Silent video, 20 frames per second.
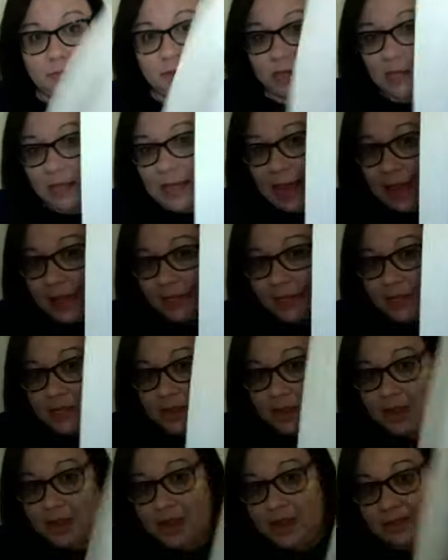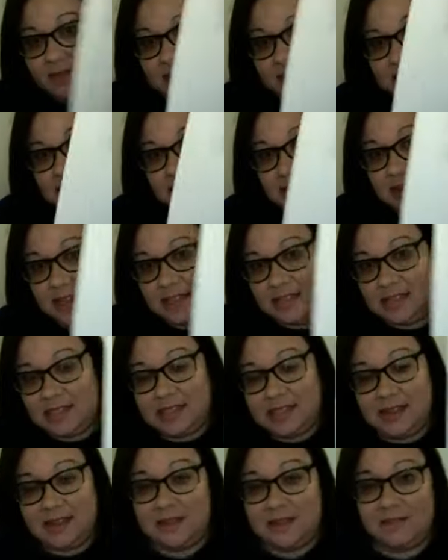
yeah, so I love this. This is in the